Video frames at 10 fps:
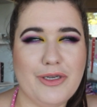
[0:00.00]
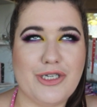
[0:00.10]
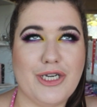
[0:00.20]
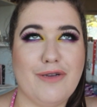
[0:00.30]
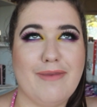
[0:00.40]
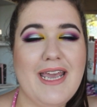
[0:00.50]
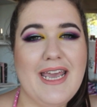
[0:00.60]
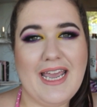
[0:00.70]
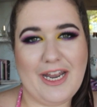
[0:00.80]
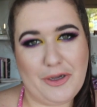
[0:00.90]
YouTube
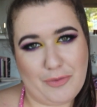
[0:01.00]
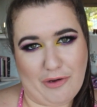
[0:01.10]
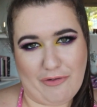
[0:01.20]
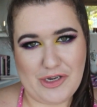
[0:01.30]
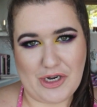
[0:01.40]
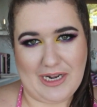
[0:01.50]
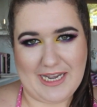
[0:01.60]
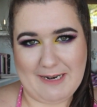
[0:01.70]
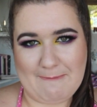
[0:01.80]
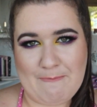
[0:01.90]
and her boyfriend
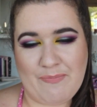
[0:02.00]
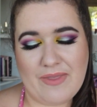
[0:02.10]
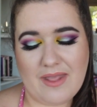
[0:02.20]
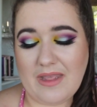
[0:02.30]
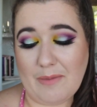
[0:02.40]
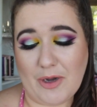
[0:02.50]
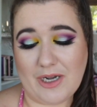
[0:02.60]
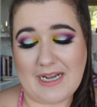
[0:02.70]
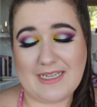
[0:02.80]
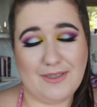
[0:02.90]
Julian. Their
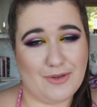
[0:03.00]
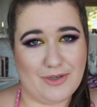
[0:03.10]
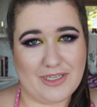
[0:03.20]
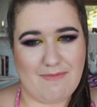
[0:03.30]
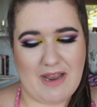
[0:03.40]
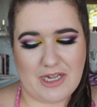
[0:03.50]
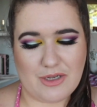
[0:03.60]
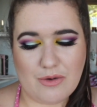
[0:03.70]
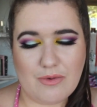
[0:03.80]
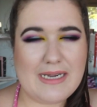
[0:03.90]
podcast is awesome, and
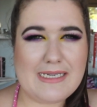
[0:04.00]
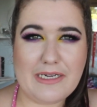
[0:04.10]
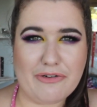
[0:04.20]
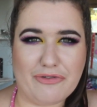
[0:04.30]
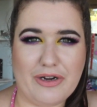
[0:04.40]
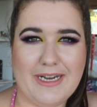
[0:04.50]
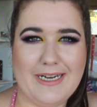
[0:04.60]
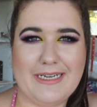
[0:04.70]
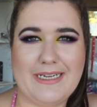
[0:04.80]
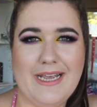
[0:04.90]
it's always
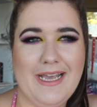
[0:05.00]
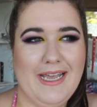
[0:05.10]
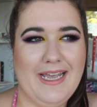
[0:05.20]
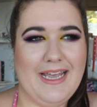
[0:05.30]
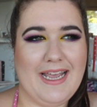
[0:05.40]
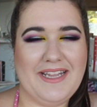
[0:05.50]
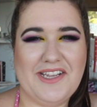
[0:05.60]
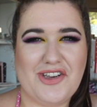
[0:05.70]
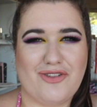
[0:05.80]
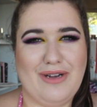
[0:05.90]
different, and
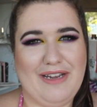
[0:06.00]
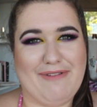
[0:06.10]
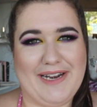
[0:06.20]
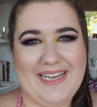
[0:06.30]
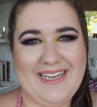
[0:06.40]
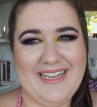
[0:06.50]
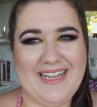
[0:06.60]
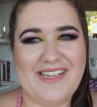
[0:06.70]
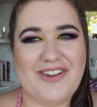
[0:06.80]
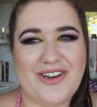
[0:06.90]
they're just really funny,
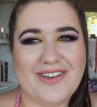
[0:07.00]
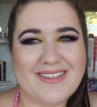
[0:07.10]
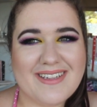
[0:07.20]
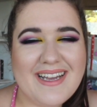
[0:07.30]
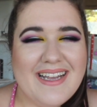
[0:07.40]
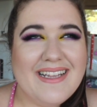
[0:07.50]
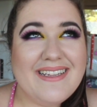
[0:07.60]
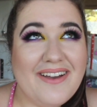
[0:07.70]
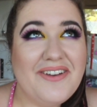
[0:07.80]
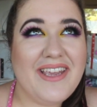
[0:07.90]
and their dogs are
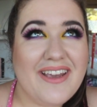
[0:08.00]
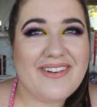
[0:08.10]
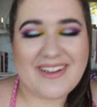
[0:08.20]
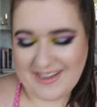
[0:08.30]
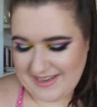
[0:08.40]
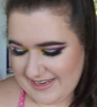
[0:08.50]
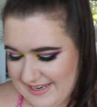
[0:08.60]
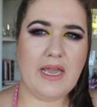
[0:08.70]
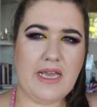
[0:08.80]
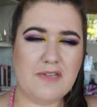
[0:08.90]
so cute.
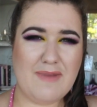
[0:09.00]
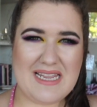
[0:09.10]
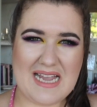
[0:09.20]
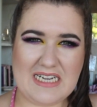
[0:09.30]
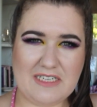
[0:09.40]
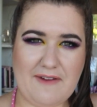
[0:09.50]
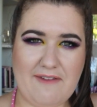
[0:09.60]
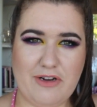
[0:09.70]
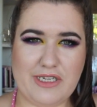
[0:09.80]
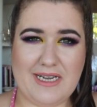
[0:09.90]
I guess my last
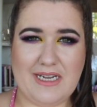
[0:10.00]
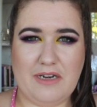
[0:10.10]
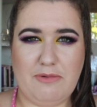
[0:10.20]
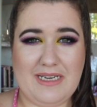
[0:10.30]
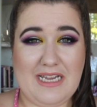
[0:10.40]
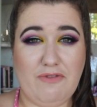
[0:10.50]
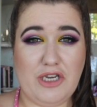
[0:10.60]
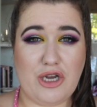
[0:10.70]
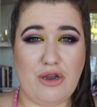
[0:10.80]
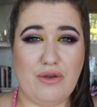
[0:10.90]
favourites are going to be TV
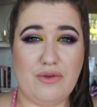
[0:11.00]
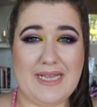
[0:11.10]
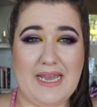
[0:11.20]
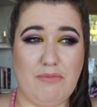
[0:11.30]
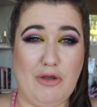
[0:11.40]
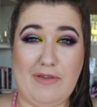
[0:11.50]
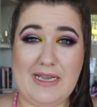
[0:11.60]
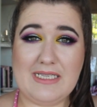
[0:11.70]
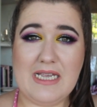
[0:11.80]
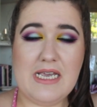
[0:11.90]
shows and
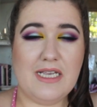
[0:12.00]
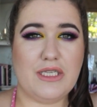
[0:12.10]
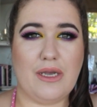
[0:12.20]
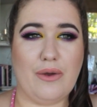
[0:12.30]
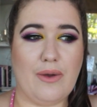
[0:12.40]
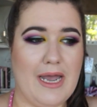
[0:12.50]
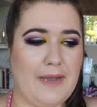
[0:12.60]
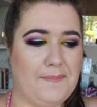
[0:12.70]
movies. So